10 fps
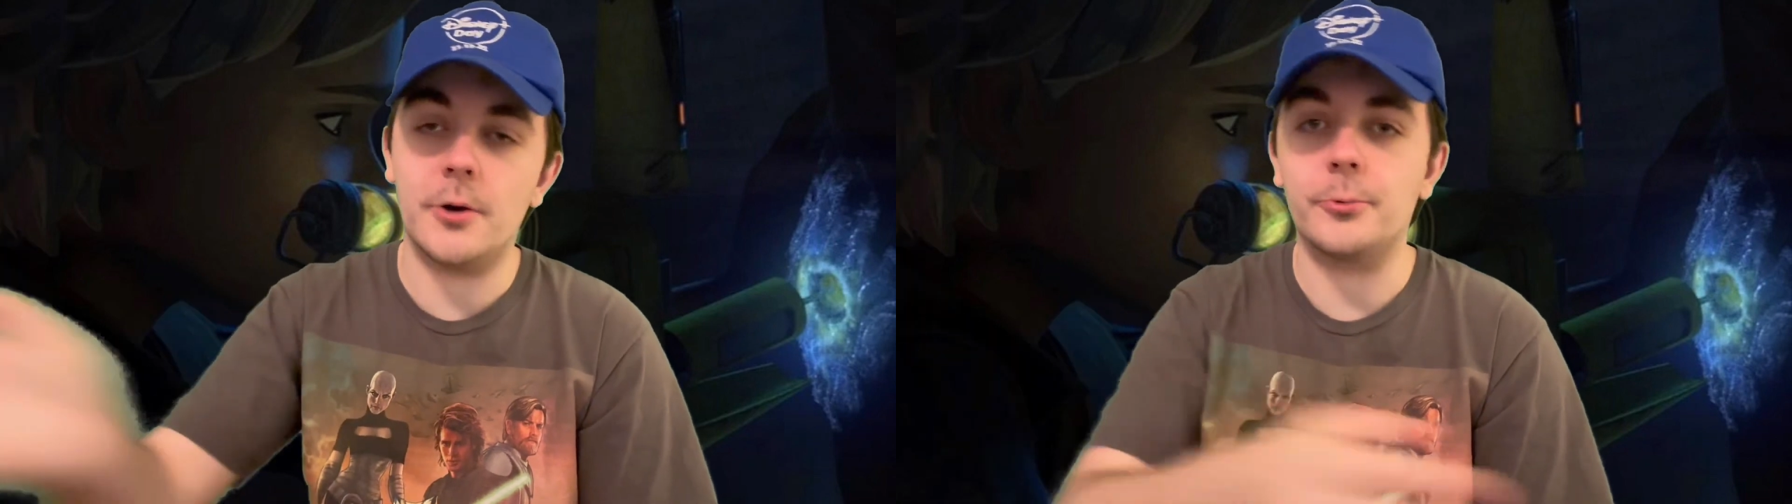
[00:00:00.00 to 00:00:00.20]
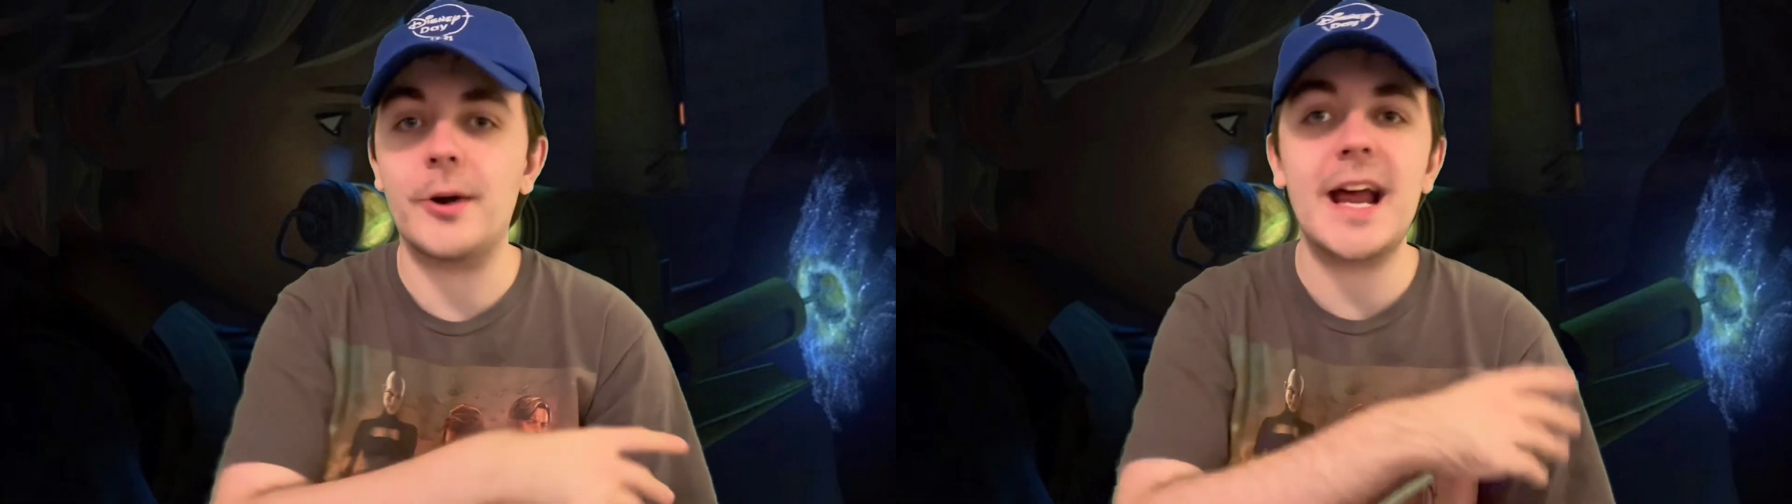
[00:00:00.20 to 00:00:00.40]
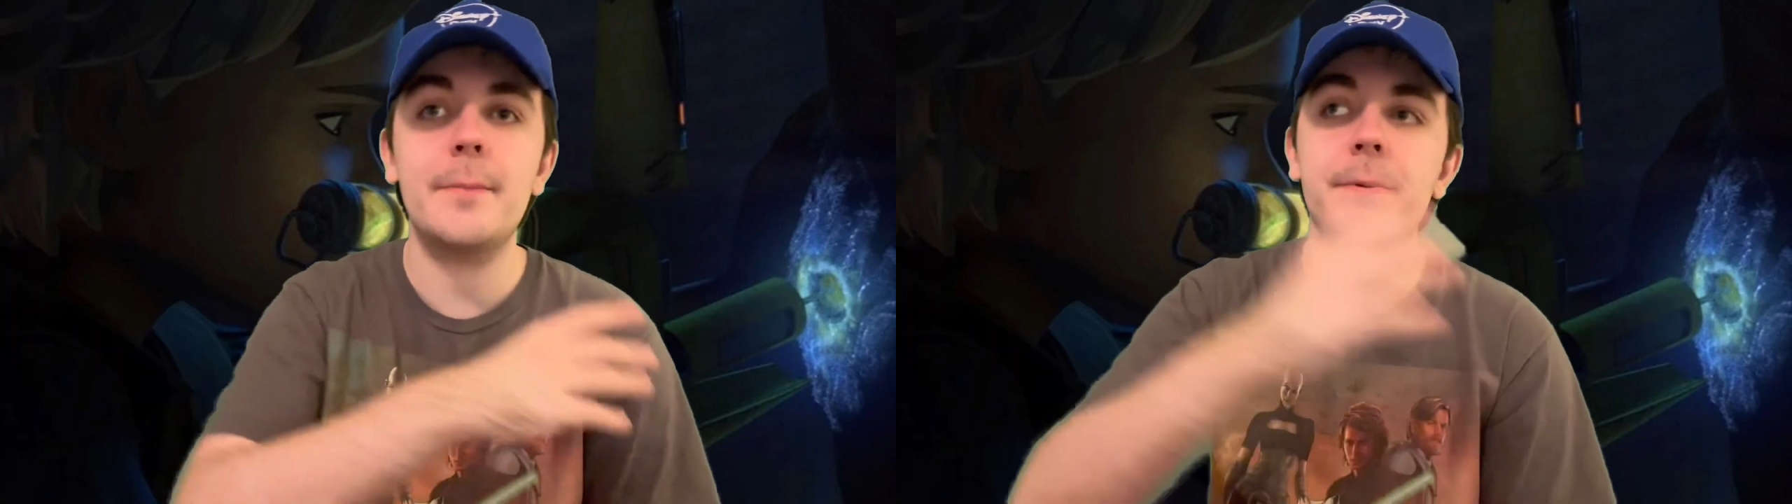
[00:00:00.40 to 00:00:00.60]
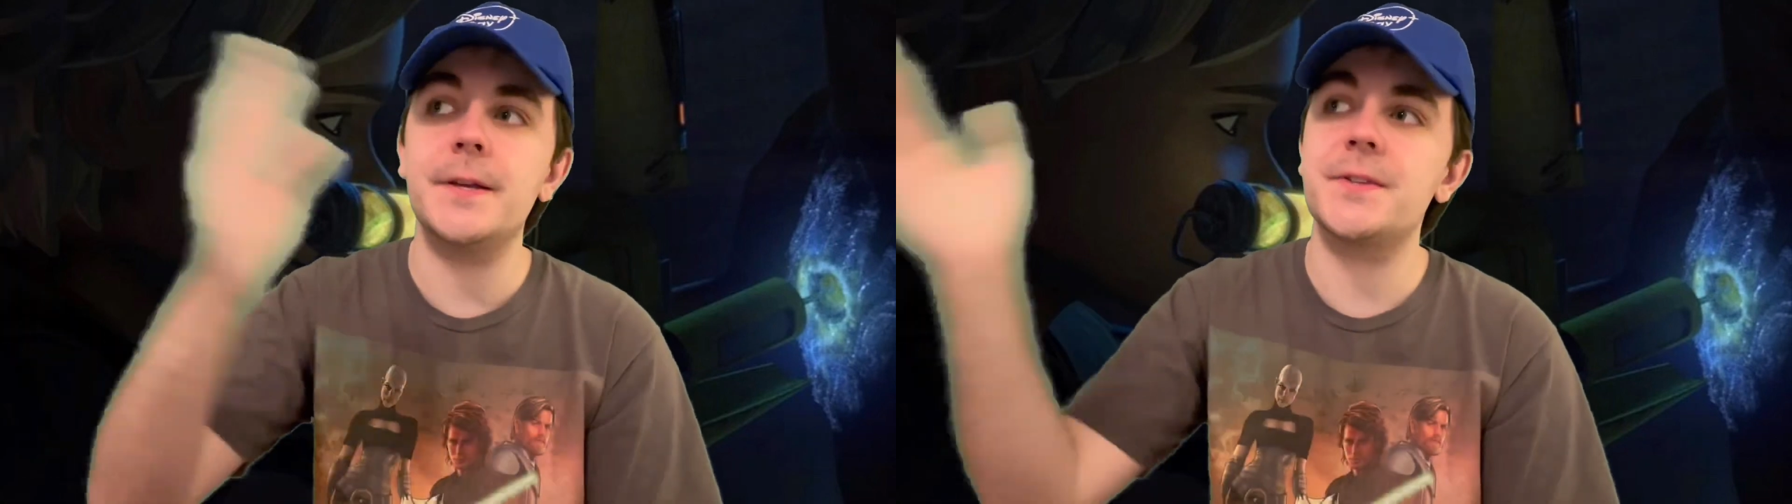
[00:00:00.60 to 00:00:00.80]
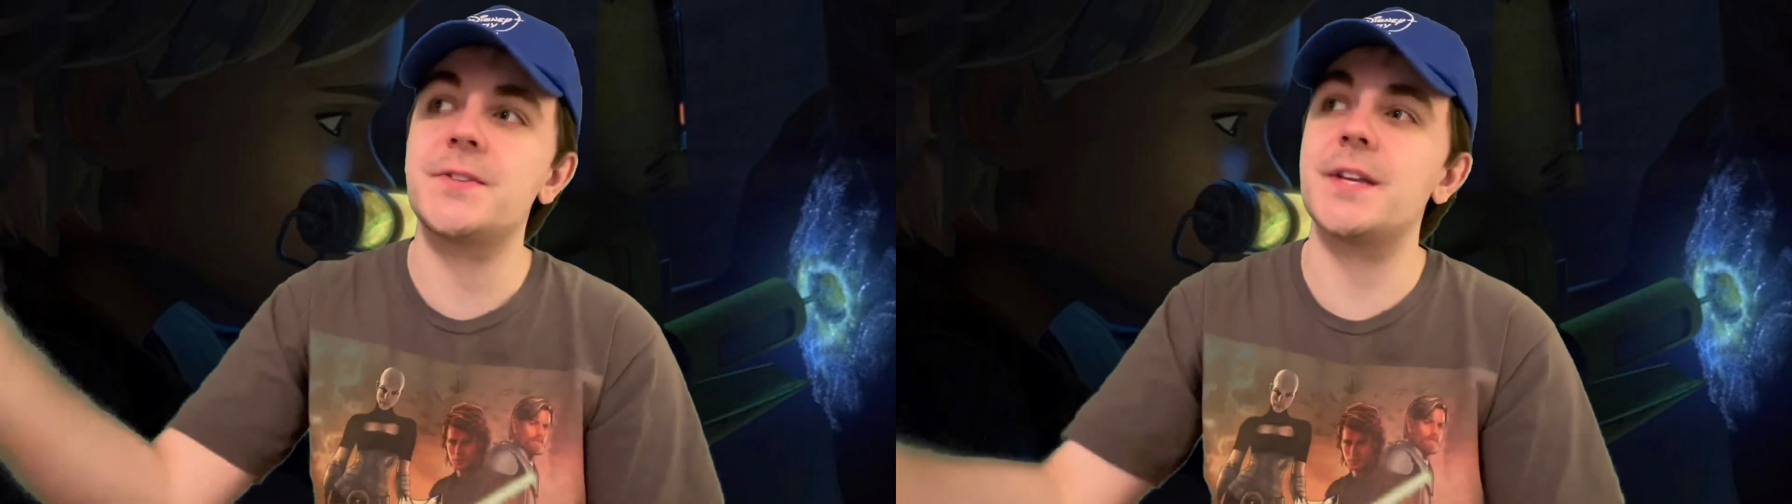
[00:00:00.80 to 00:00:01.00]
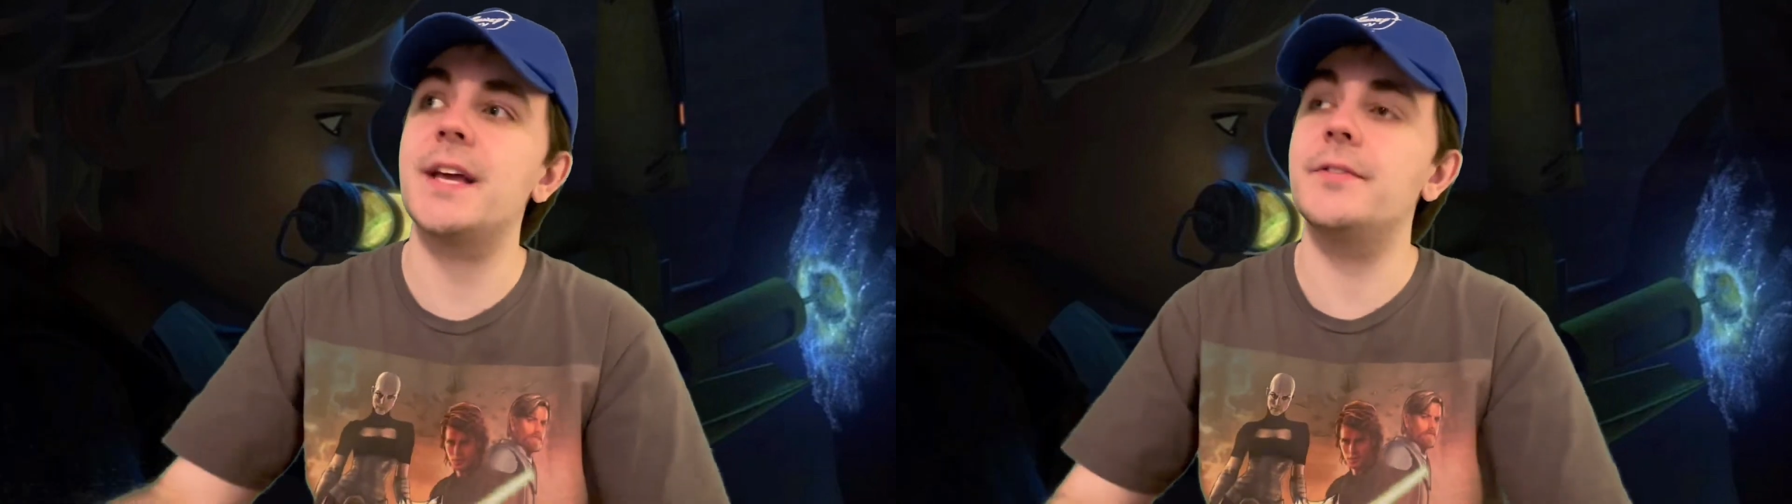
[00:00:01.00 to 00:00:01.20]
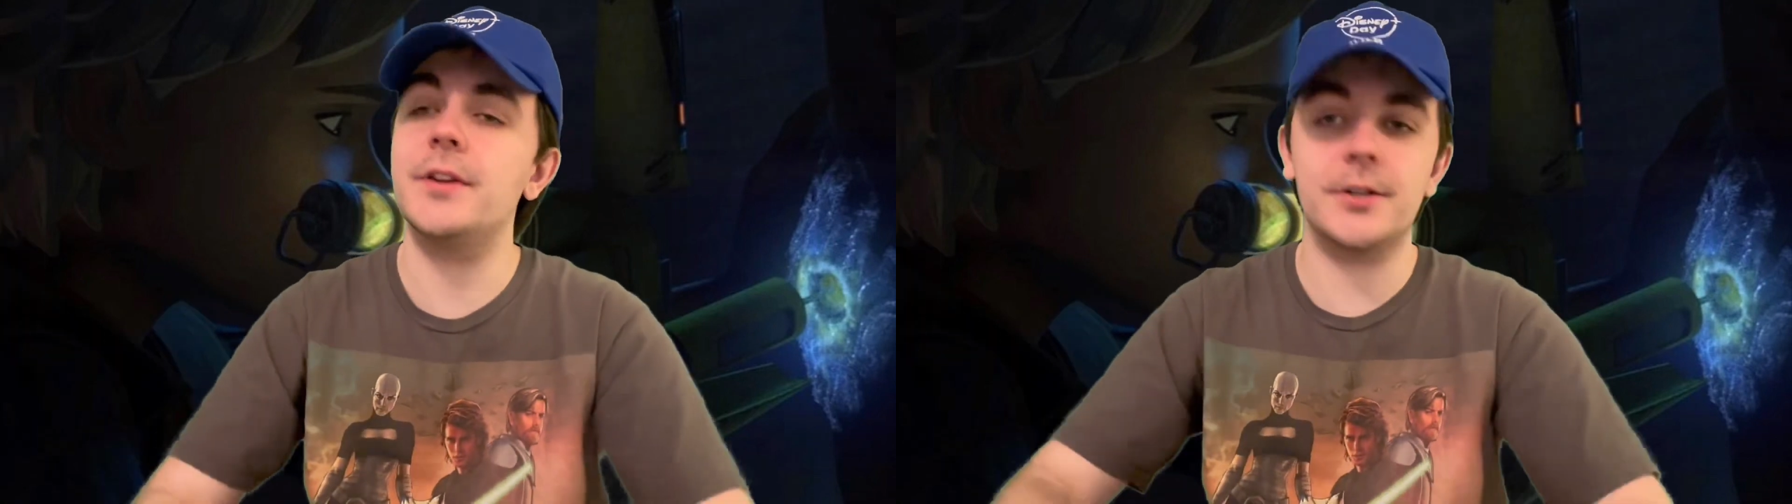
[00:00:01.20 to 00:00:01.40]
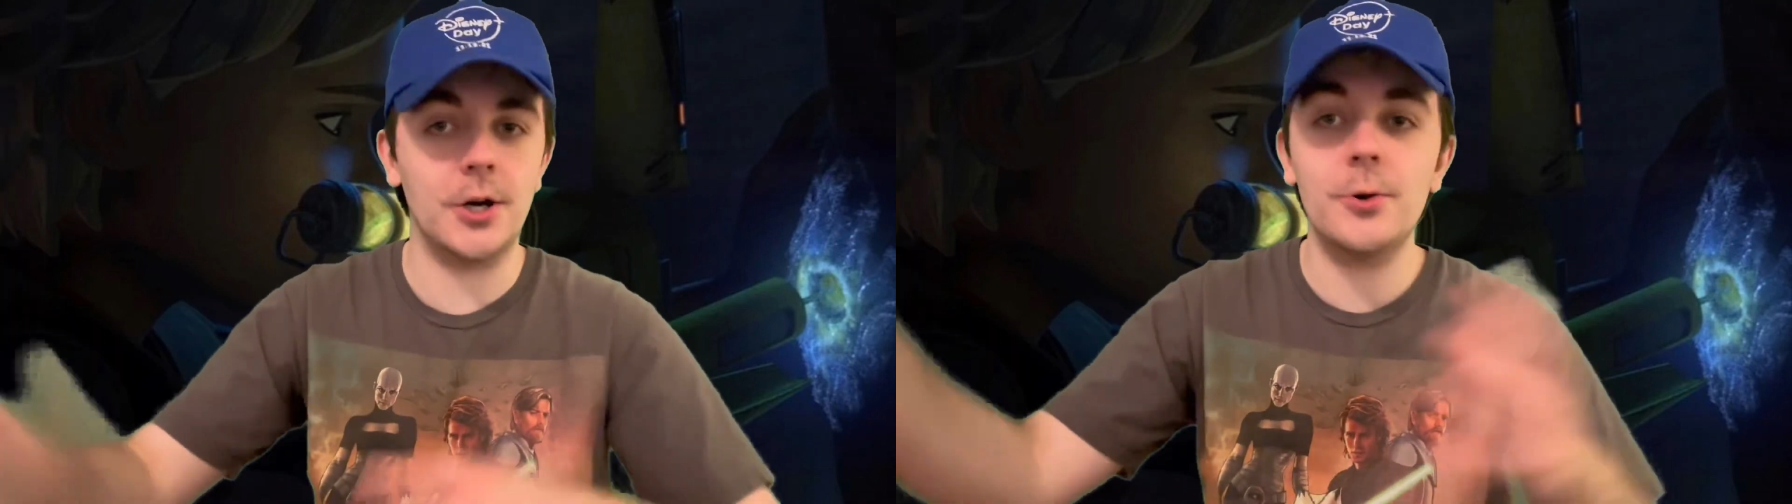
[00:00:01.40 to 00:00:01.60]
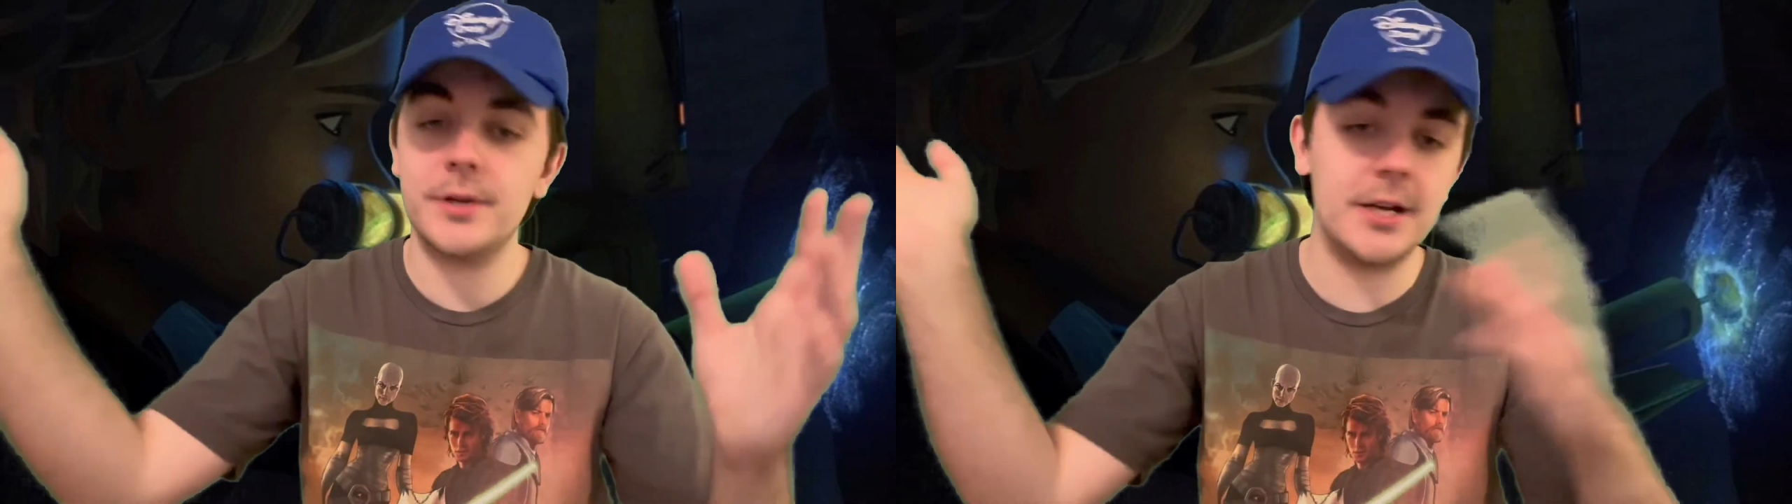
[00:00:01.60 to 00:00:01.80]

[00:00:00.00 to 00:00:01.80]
rapids and go,